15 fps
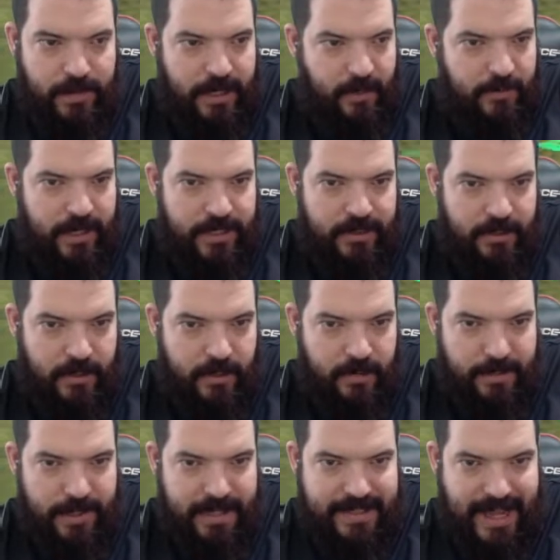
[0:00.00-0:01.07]
We don't need to
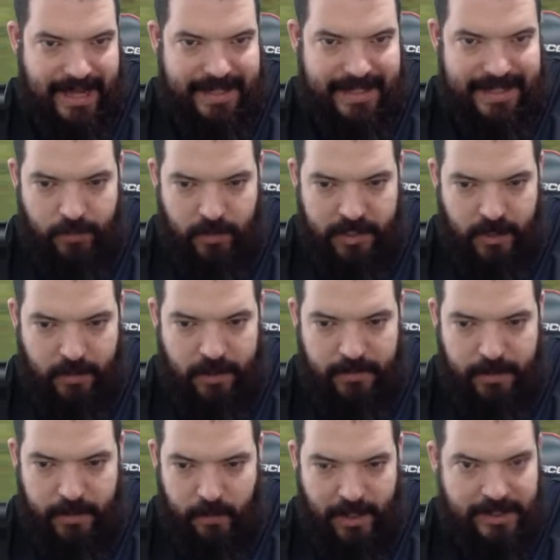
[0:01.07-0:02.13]
be attacking him. We don't
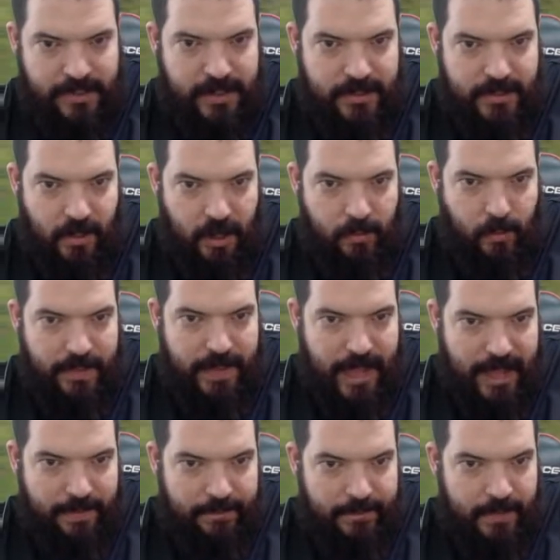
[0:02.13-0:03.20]
need to be wasting time with
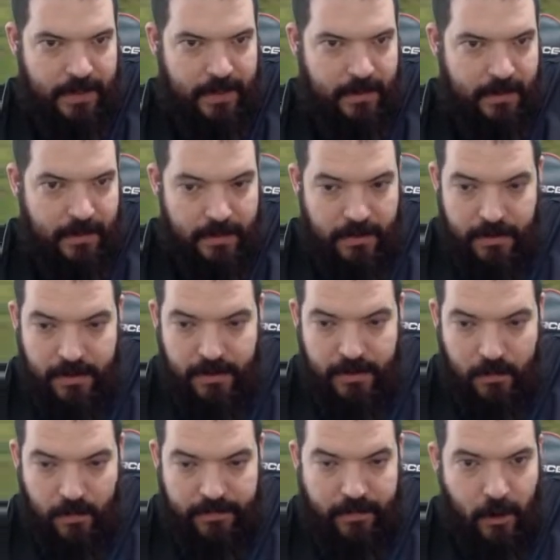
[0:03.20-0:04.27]
that.
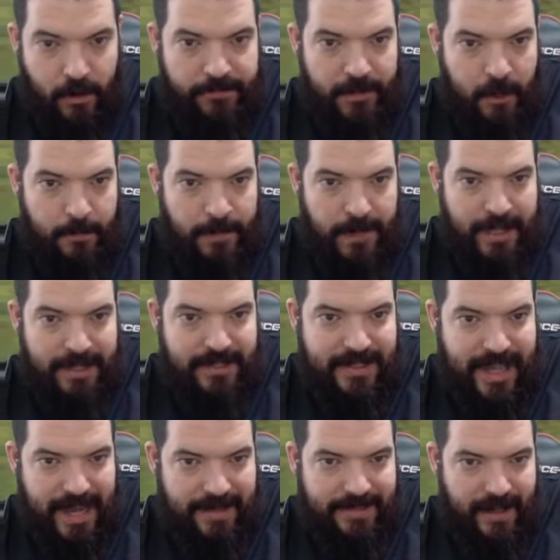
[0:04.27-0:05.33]
We've got a few bleeds
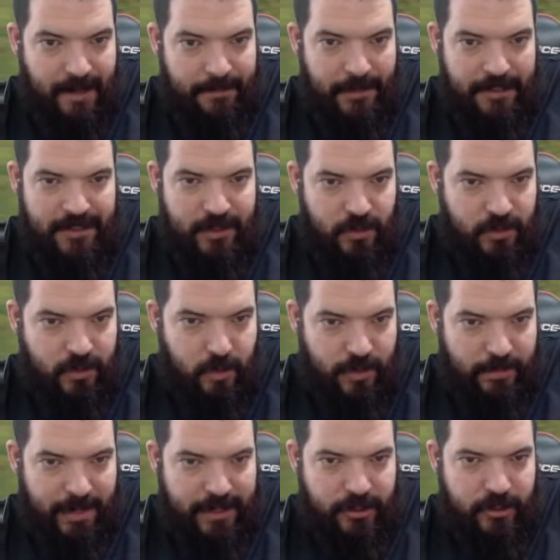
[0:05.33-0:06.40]
stacked up, but I still just
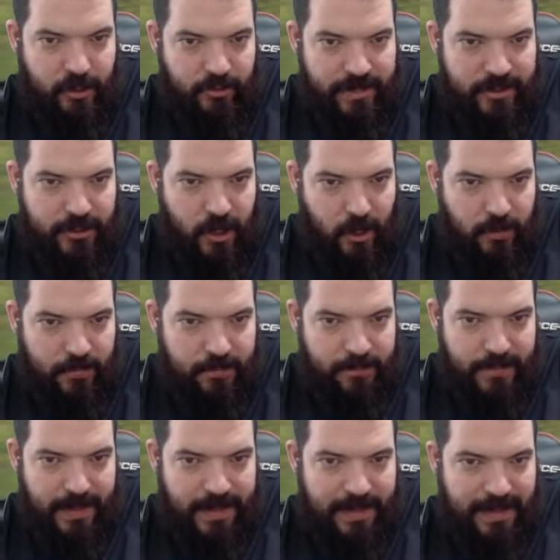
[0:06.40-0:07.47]
want to make sure he's gone.
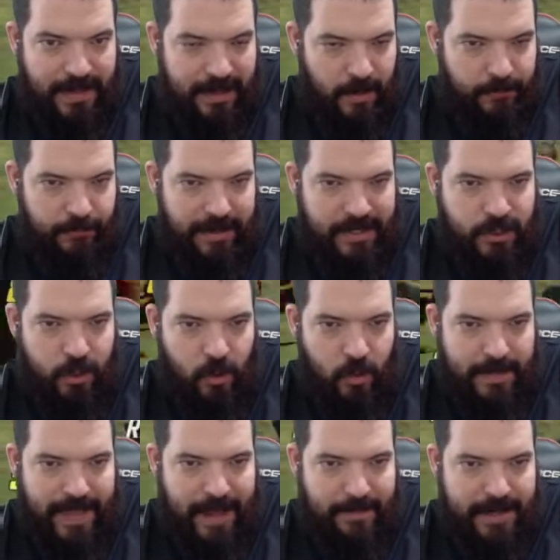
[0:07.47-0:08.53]
And I'm pretty sure
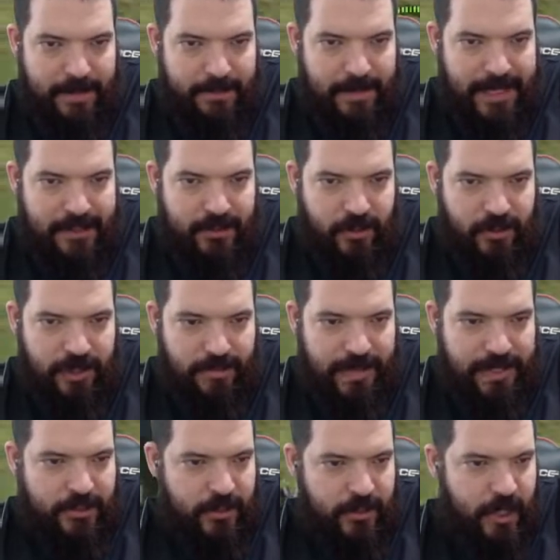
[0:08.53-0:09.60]
with that many bleeds on him,
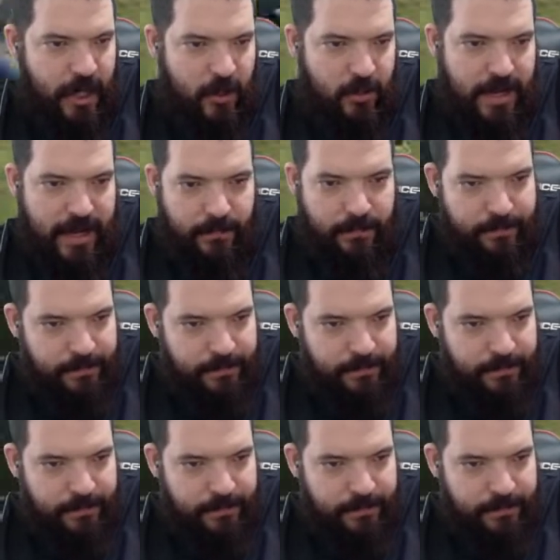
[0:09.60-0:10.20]
he's going to go now.